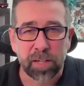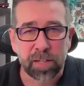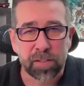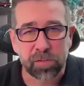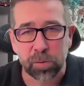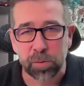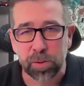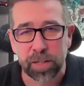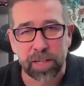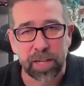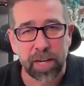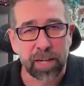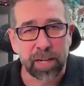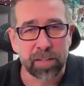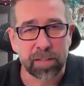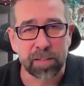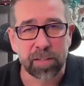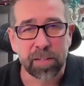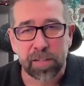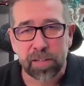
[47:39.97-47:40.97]
So
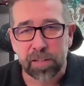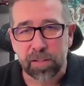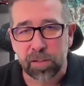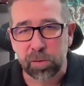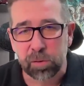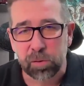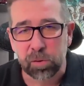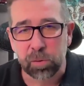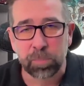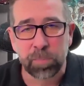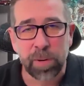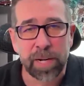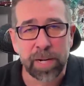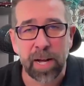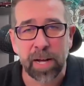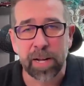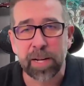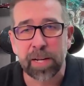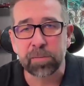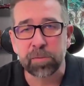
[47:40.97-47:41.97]
again, you may
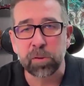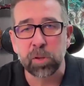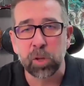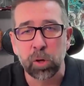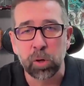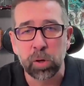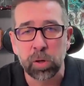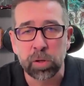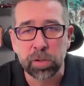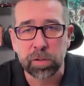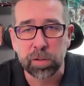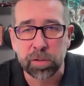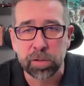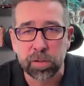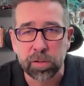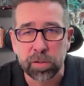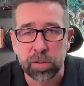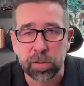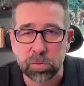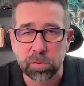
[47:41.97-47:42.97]
not have learned
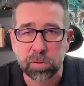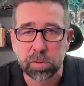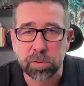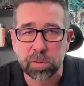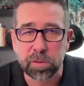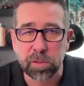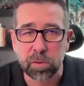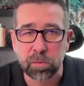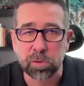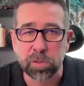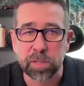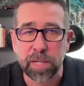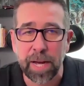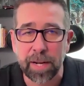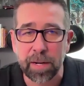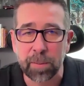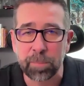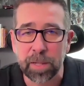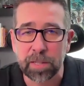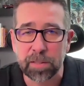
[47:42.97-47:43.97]
those
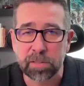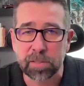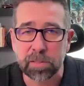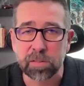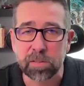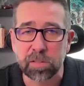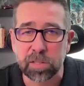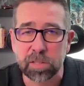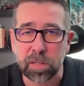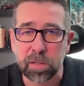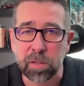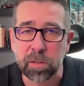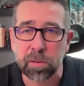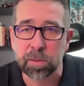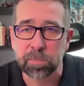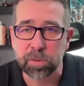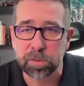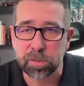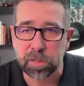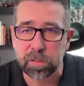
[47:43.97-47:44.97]
database and
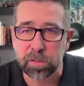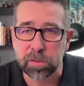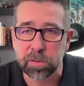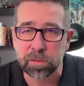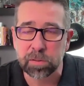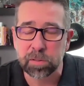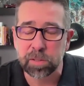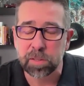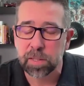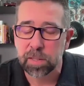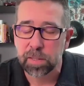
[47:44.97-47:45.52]
CRM skills.